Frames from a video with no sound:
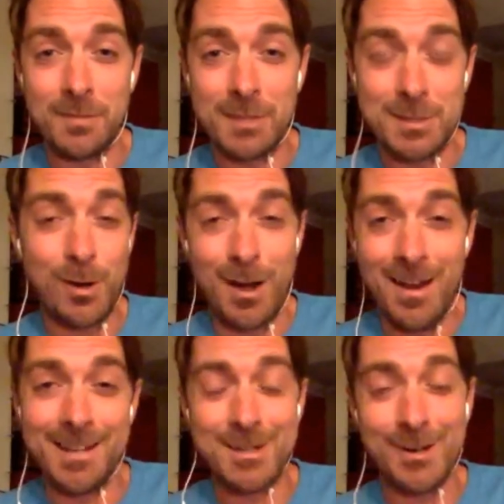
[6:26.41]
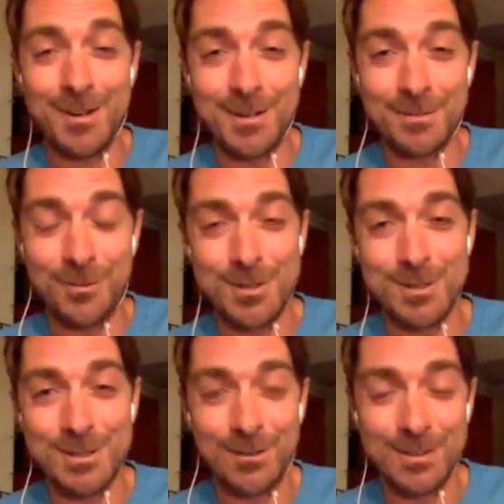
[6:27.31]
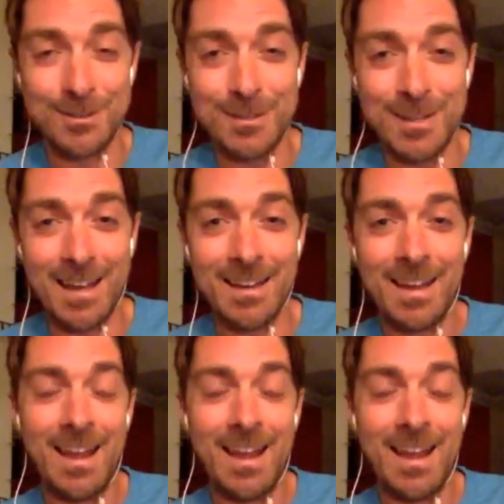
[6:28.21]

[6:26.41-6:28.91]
it's harder to force yourself to do that.